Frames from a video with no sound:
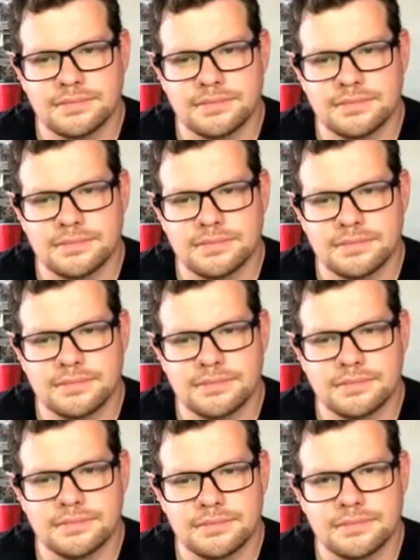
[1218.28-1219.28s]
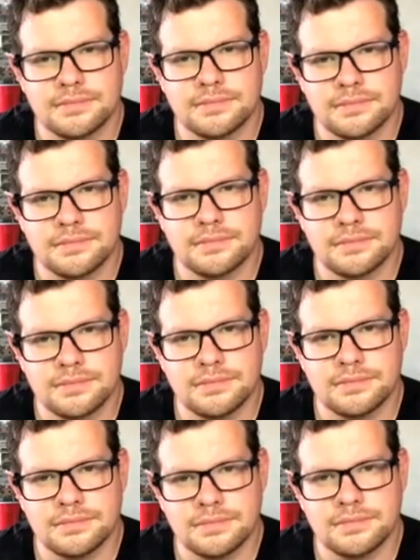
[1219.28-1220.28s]

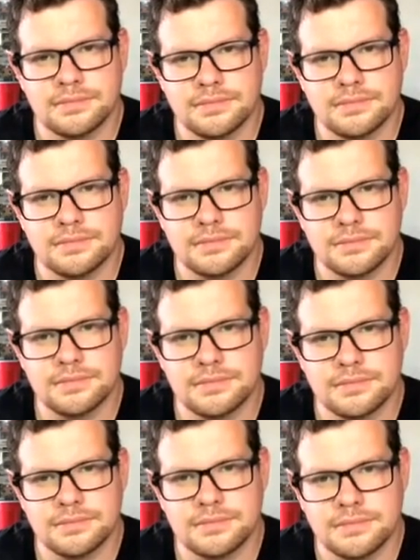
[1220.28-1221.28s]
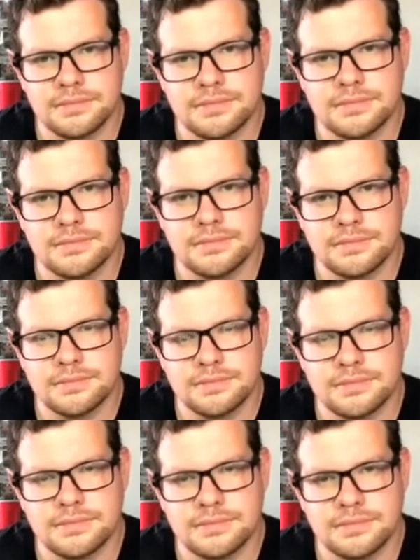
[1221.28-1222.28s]

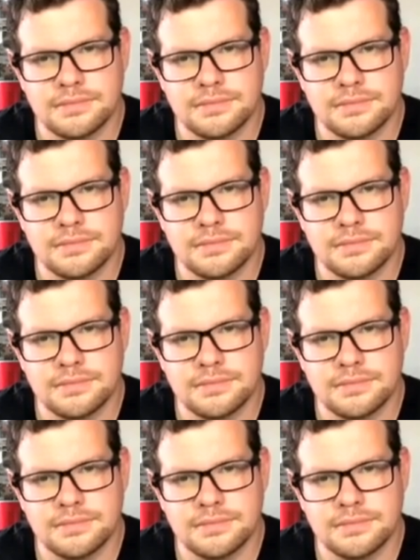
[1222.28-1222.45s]
The person shown says nothing.